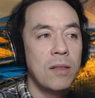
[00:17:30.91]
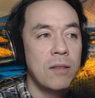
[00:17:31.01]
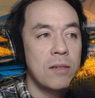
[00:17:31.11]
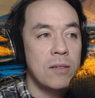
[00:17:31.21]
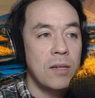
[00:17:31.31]

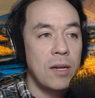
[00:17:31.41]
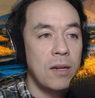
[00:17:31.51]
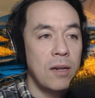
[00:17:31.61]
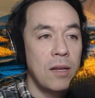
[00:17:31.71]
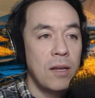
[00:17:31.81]
the
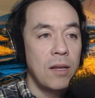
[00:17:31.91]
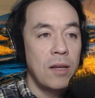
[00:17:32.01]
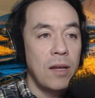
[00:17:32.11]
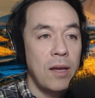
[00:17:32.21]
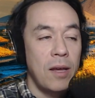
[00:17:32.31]
son
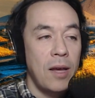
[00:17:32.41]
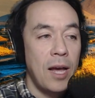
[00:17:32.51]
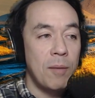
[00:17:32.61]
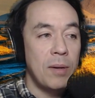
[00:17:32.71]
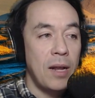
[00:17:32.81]

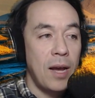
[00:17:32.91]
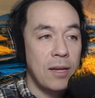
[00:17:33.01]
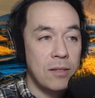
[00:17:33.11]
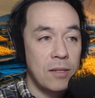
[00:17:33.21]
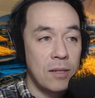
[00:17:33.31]
had been
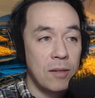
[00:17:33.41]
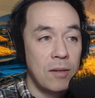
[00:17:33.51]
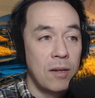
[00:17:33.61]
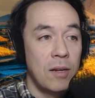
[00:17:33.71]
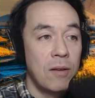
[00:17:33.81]
asking
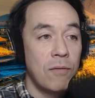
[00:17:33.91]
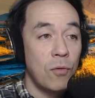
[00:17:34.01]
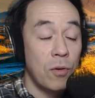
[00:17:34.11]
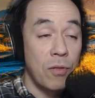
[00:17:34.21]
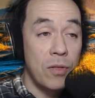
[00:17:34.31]

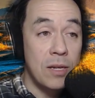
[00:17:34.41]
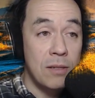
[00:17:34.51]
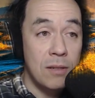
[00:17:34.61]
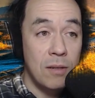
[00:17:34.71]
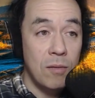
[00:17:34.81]
for
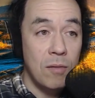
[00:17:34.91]
this